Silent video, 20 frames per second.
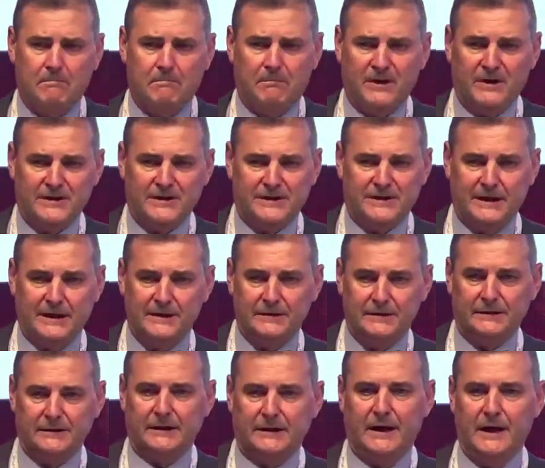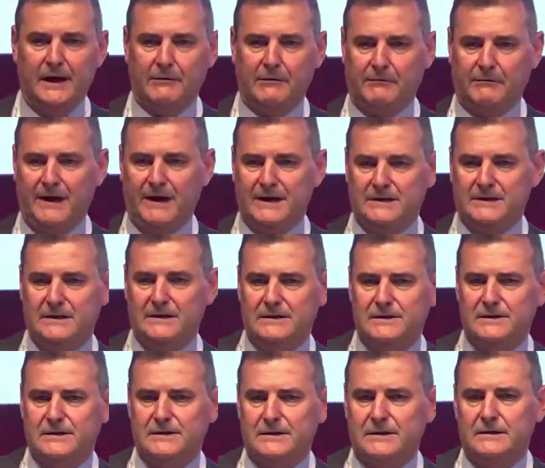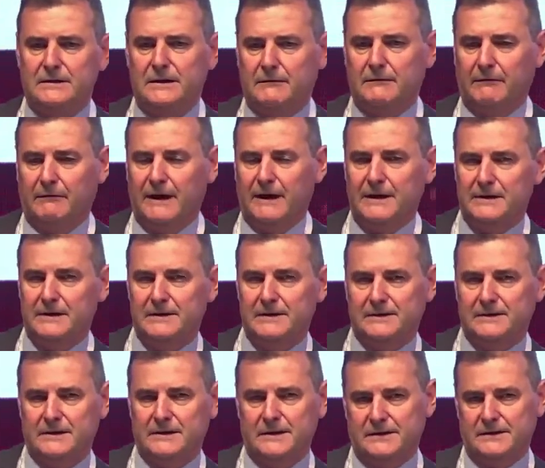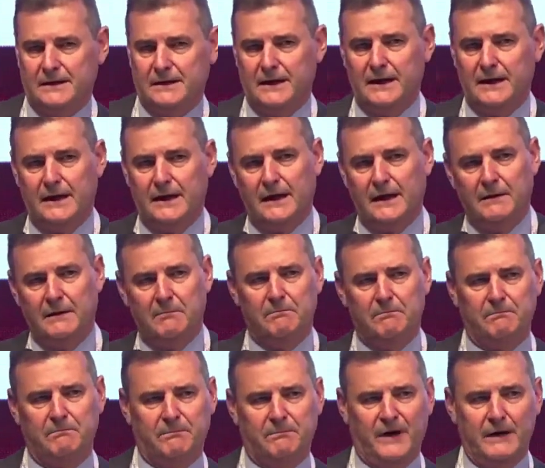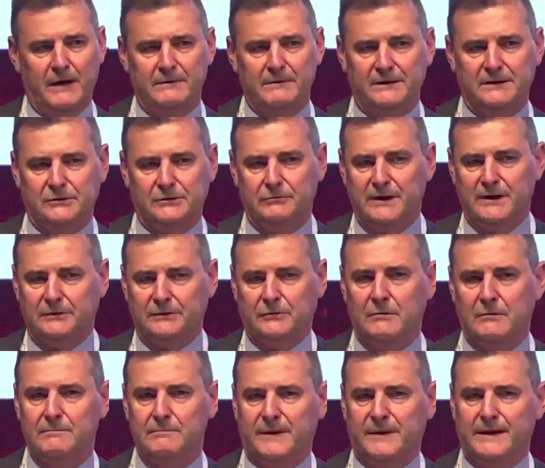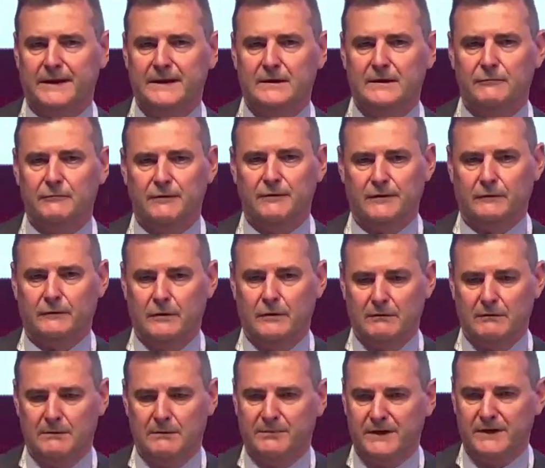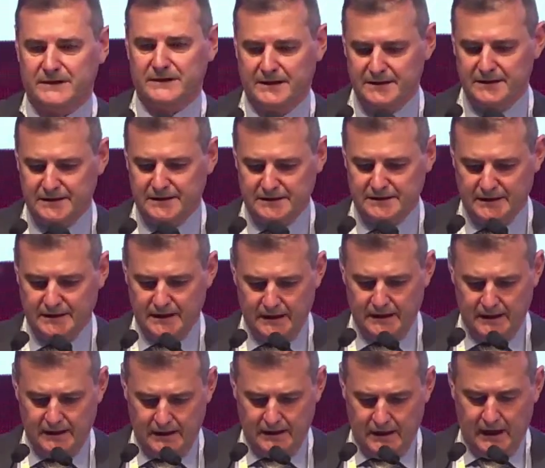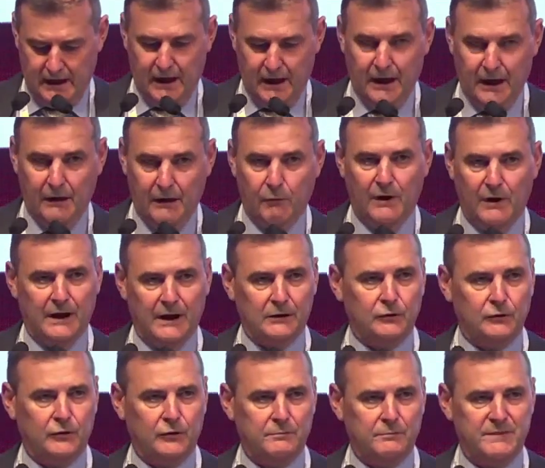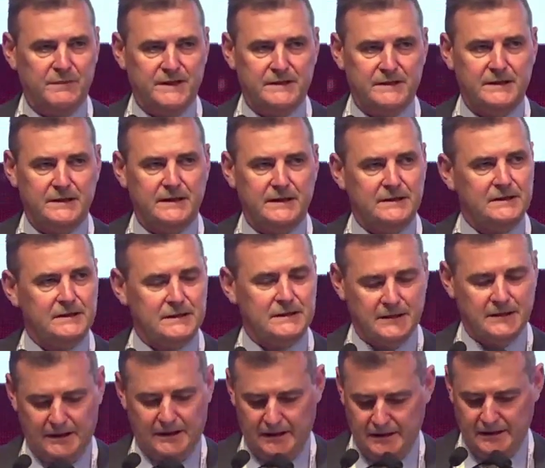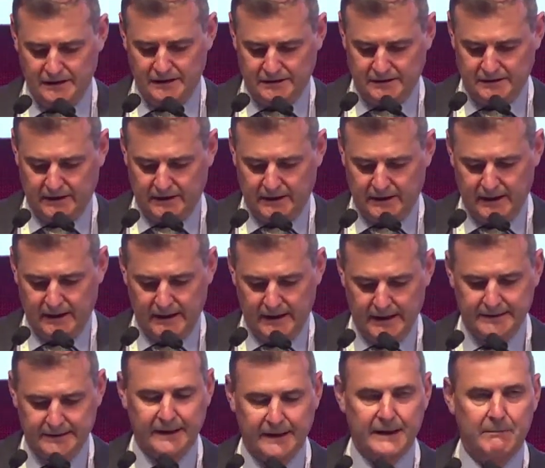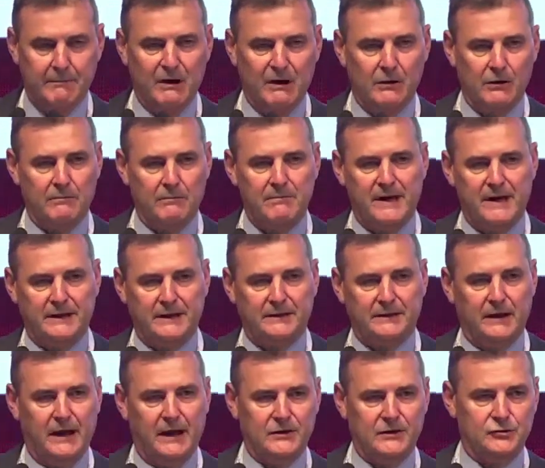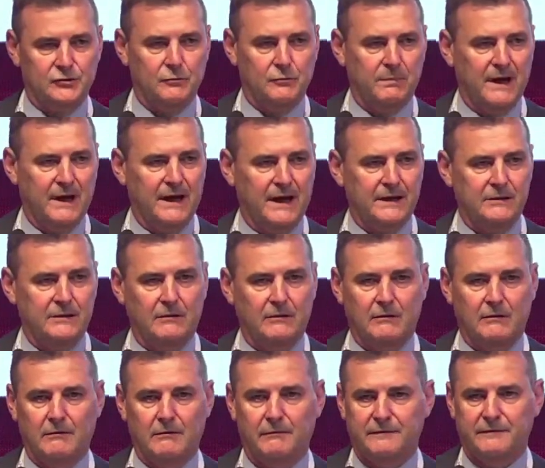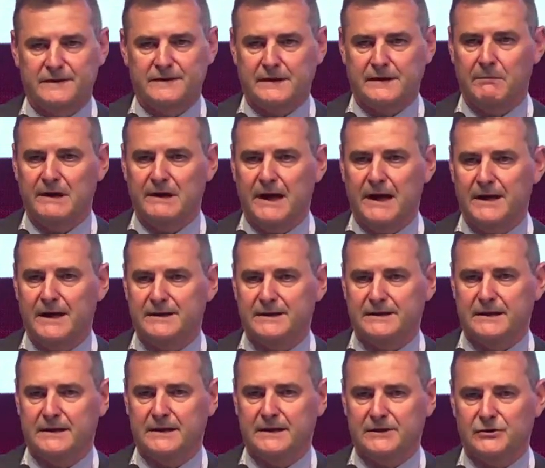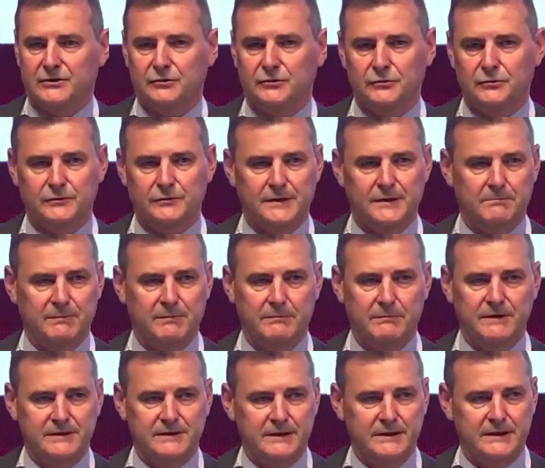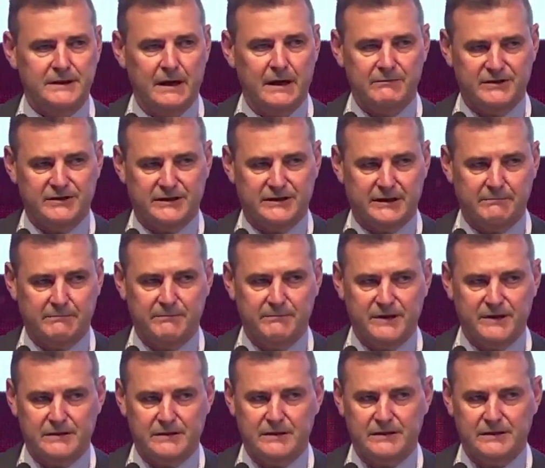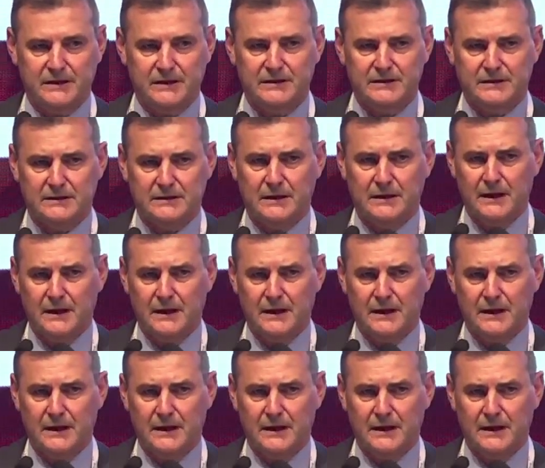present Reagens. Reagens is a private-owned company with global presence. Our core business is the development and supply of stabilizers to the PVC downstream businesses,